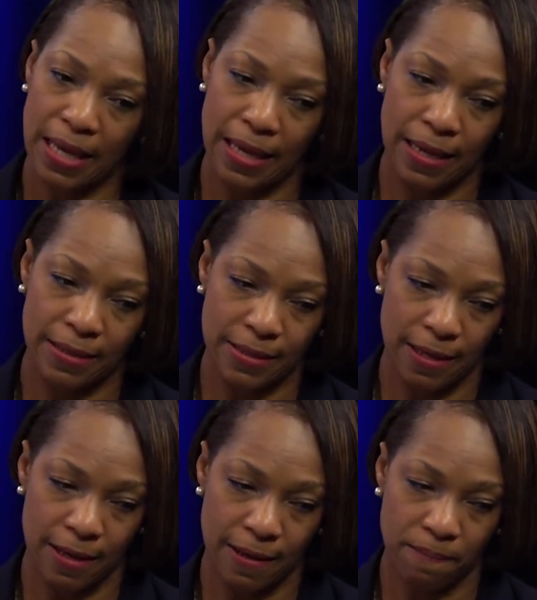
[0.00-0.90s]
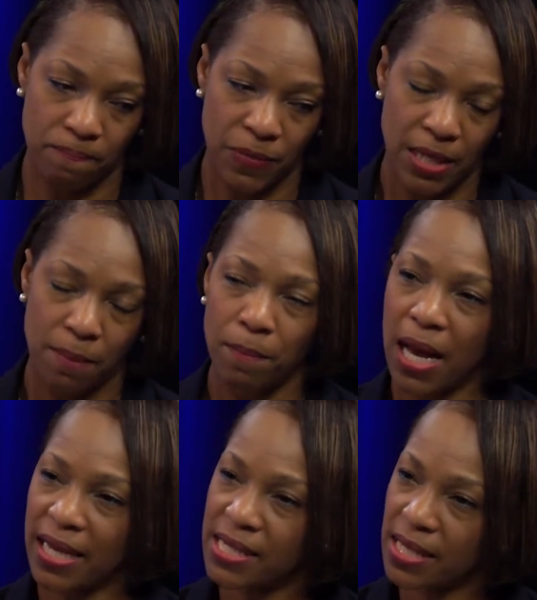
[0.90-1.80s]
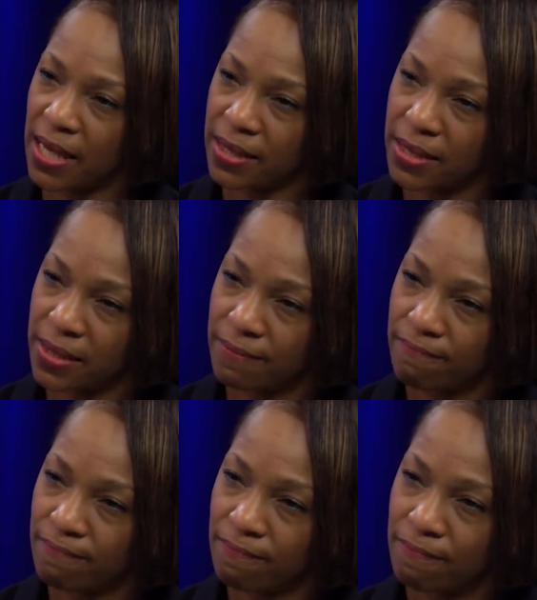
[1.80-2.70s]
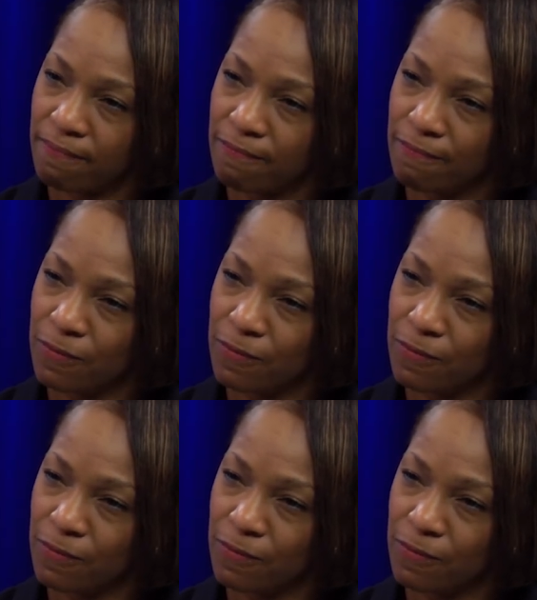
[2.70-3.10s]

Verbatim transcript: and um, mindsets. Yes.